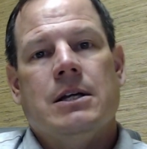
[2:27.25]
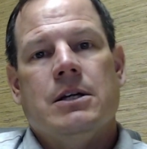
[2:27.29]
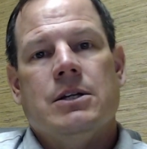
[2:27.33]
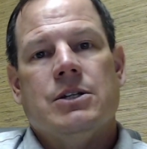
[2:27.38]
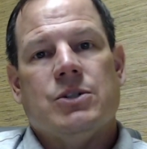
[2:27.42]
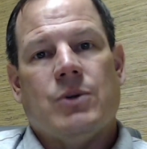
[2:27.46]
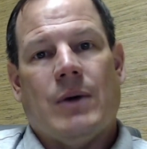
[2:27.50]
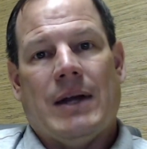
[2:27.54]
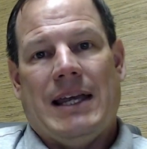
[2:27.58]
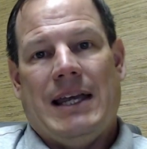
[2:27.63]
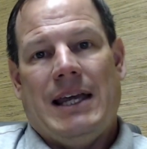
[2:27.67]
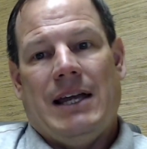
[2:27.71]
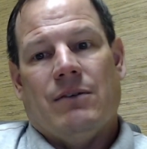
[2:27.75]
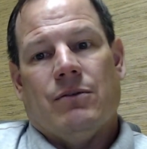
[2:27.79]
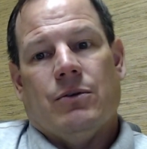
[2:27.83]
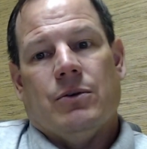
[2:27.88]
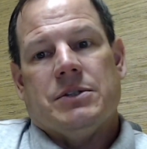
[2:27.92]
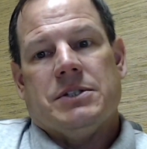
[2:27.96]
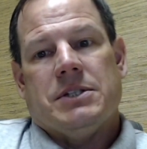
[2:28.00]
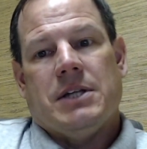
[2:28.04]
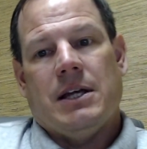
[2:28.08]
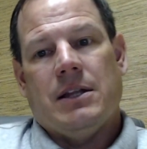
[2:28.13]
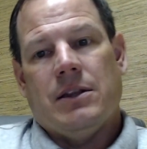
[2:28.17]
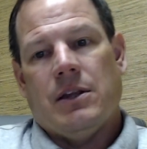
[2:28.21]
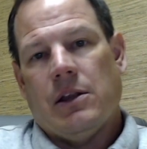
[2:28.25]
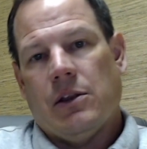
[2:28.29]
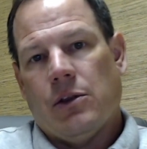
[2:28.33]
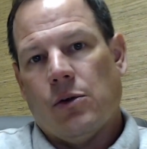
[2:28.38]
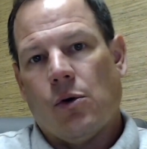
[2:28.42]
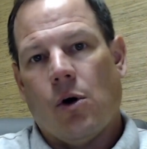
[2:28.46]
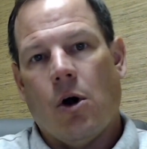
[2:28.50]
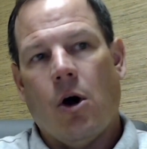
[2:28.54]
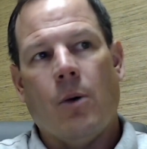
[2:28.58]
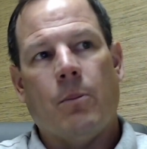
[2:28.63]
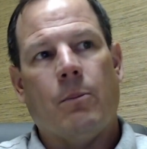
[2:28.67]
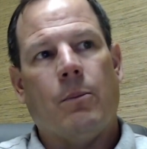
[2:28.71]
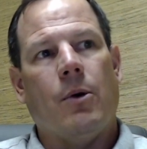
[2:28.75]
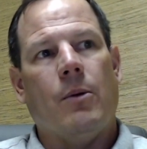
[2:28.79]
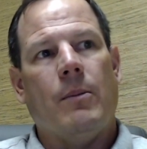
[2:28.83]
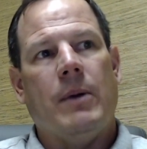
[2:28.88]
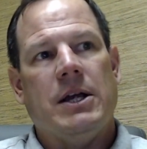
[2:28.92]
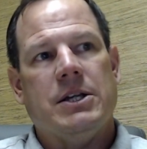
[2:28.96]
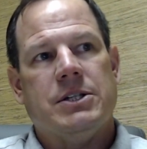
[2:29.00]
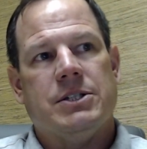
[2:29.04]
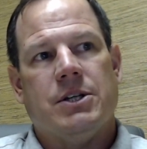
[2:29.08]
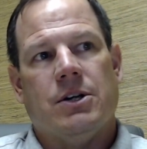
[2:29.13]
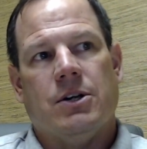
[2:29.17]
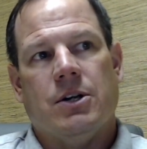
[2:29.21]
So I can't really say that they're all
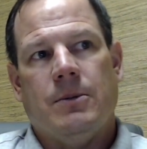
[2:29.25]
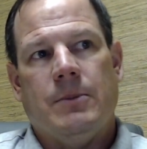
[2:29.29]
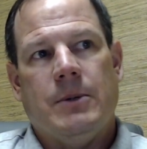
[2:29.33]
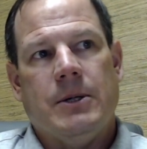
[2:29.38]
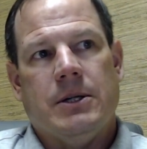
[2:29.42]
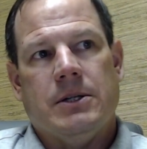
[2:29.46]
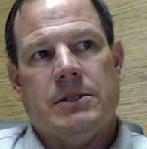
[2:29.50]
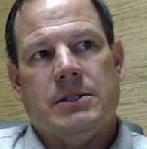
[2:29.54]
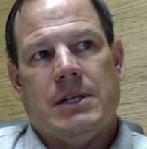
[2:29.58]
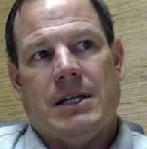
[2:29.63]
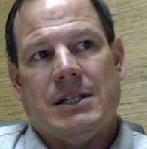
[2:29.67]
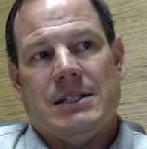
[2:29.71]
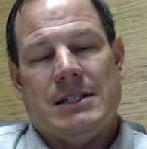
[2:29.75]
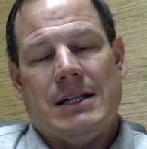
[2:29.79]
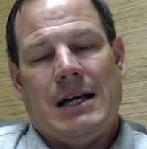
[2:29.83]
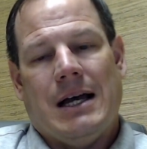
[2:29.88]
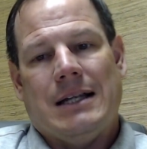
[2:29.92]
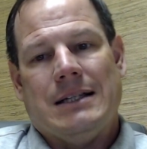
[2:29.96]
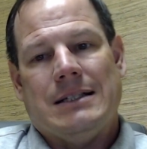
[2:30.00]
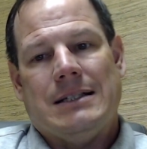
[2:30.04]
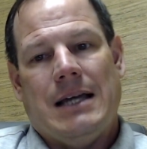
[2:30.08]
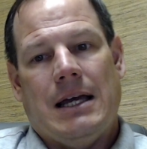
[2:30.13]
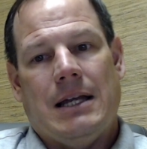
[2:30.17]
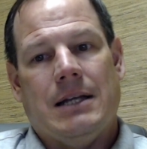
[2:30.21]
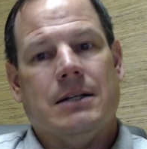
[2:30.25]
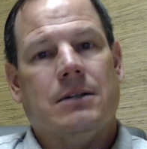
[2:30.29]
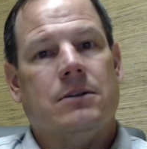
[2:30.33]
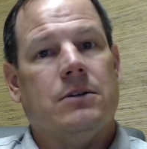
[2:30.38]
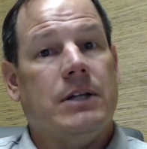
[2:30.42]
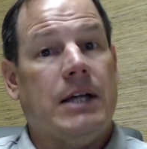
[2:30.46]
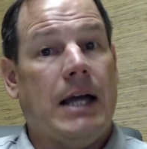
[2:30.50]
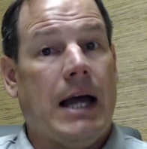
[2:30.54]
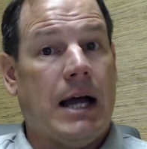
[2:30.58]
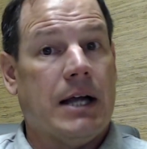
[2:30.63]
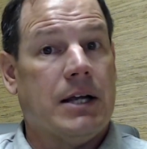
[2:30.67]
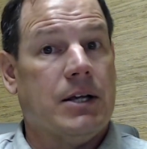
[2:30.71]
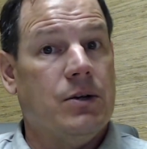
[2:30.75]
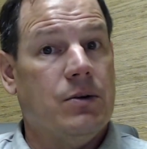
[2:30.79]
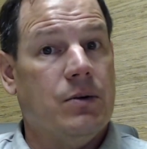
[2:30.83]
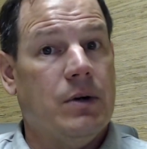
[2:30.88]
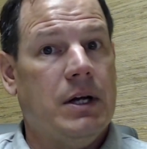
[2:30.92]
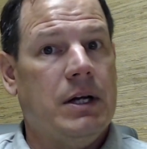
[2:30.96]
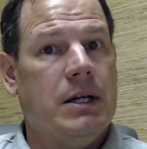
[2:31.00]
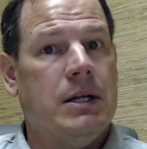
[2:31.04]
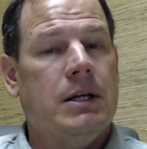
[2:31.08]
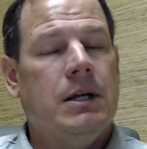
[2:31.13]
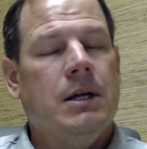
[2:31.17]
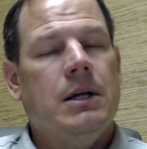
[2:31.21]
probationary because that's not technically
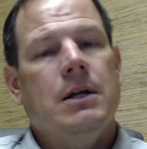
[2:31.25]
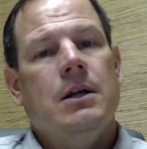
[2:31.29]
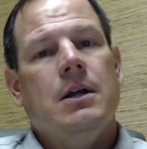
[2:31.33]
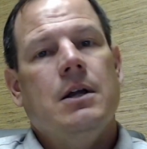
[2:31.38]
accurate,